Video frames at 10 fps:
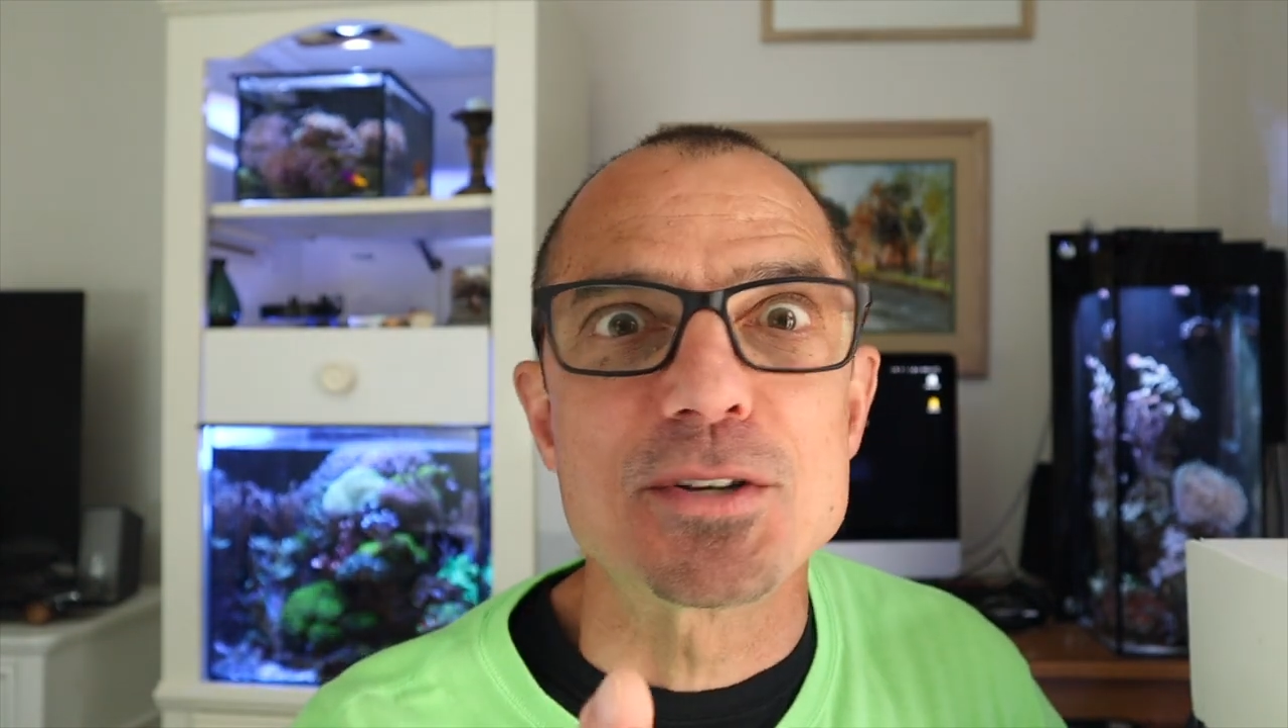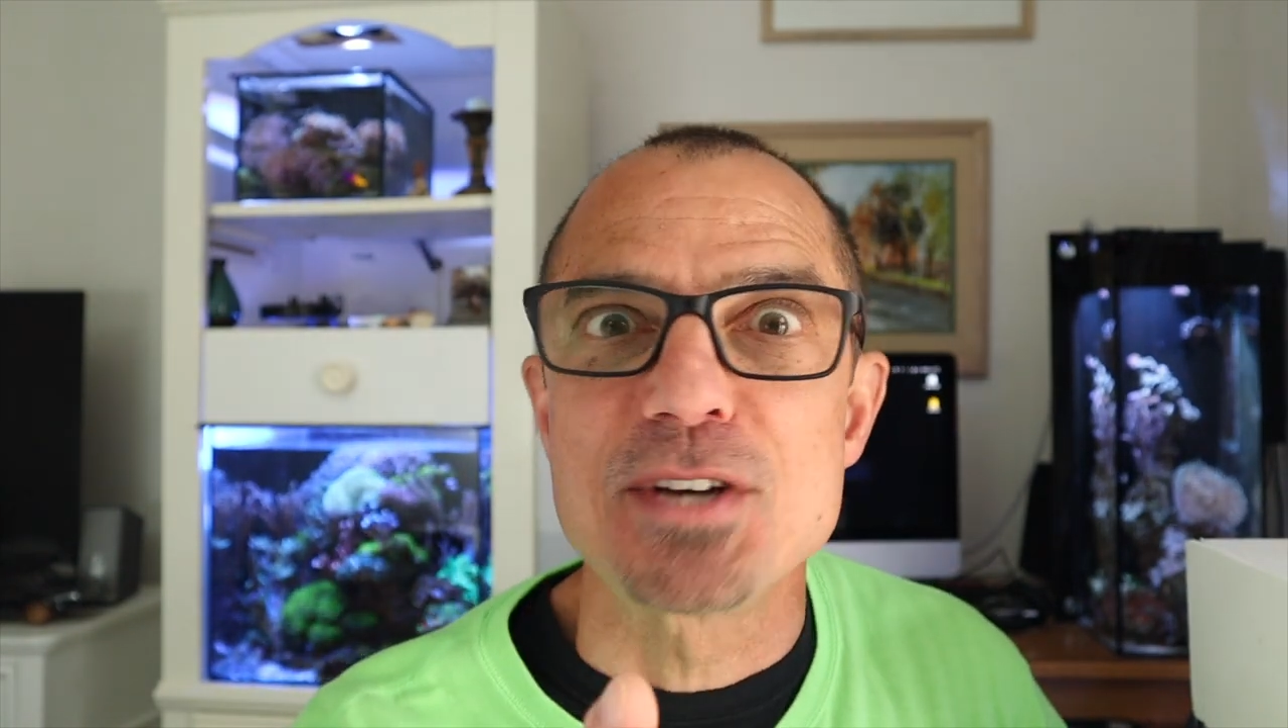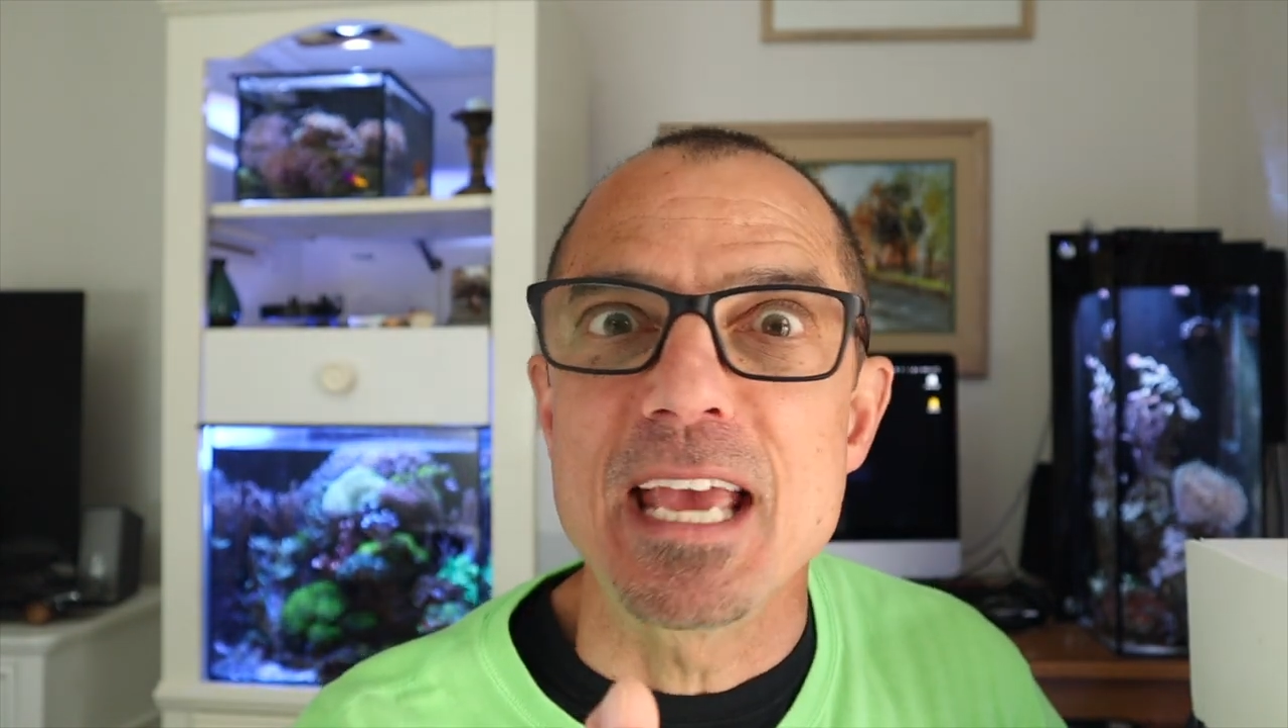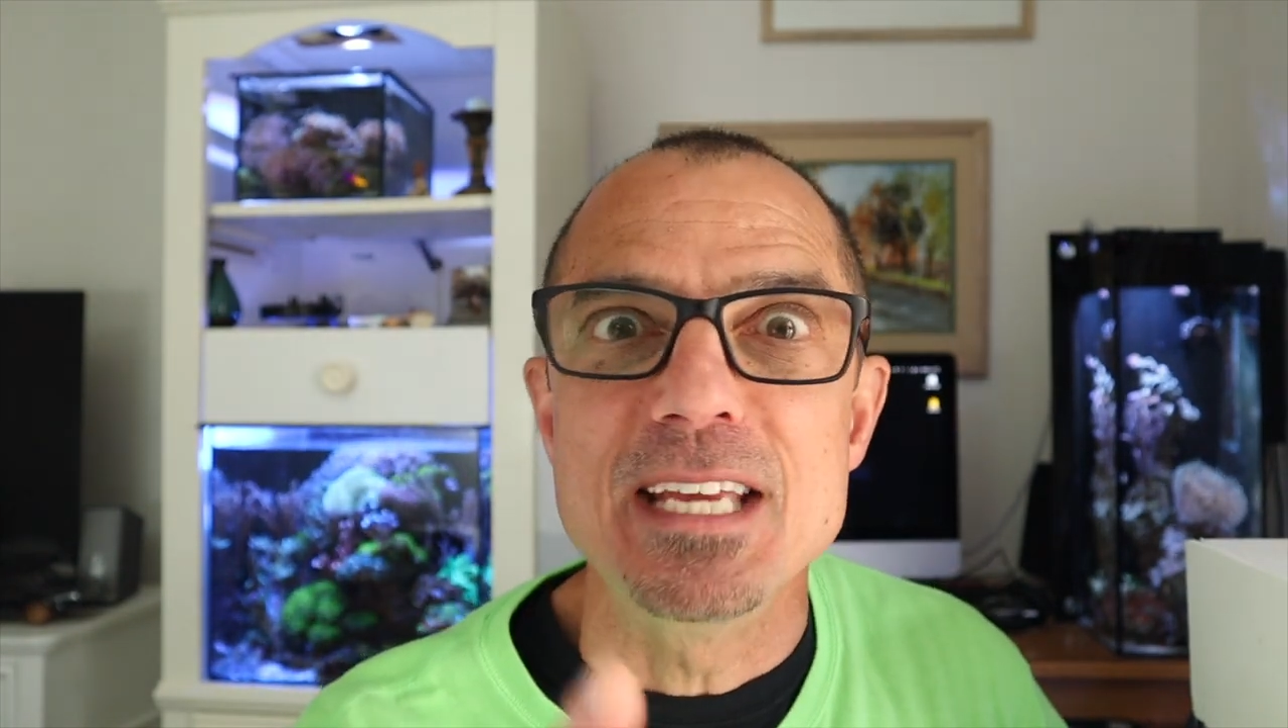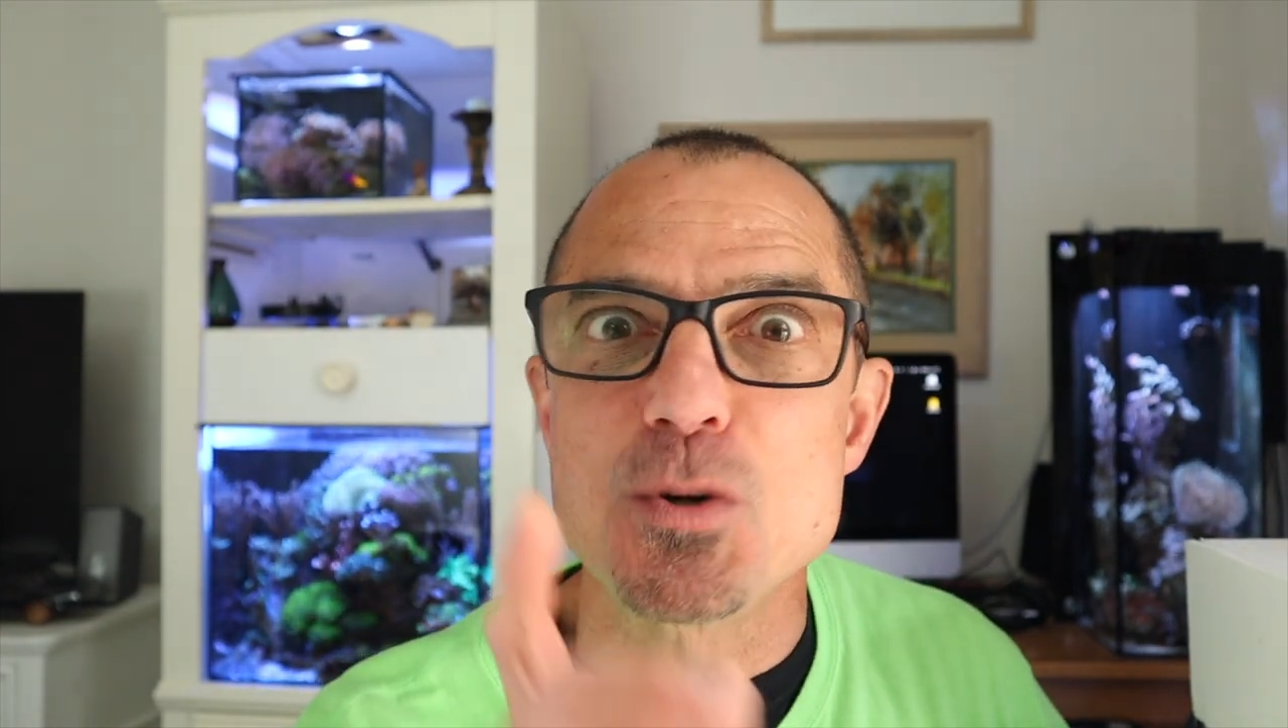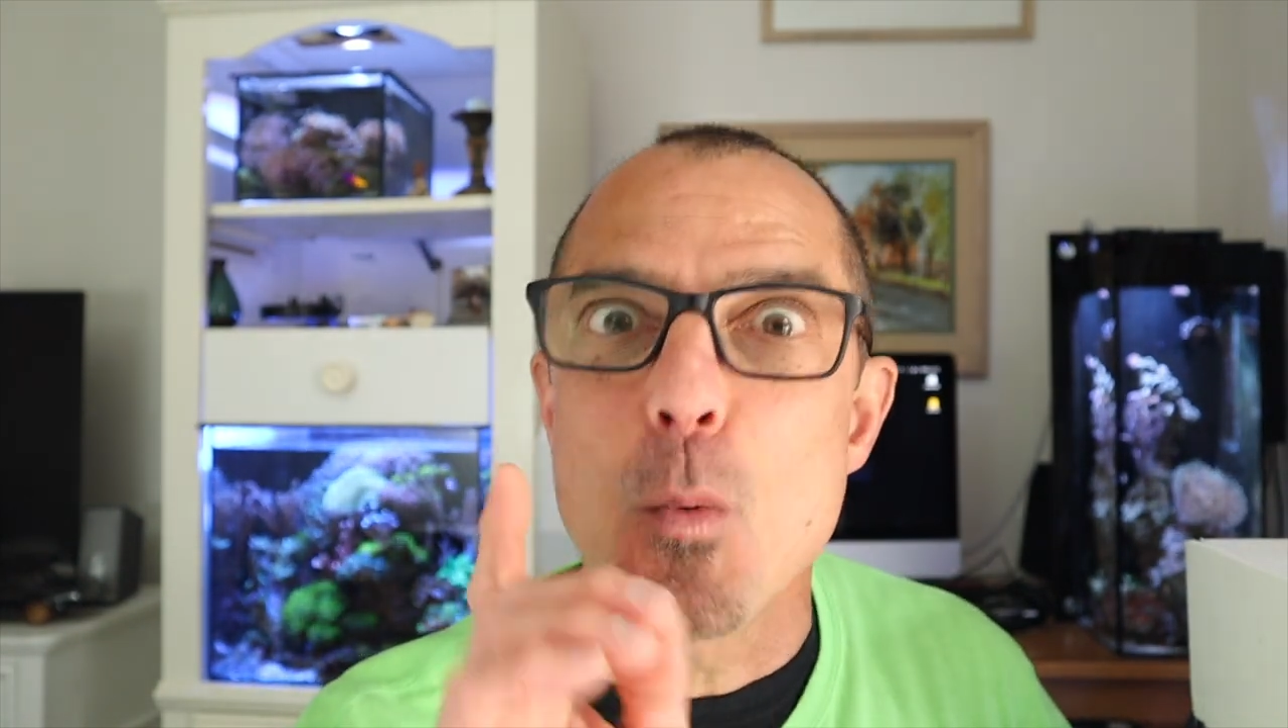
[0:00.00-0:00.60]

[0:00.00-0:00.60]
Change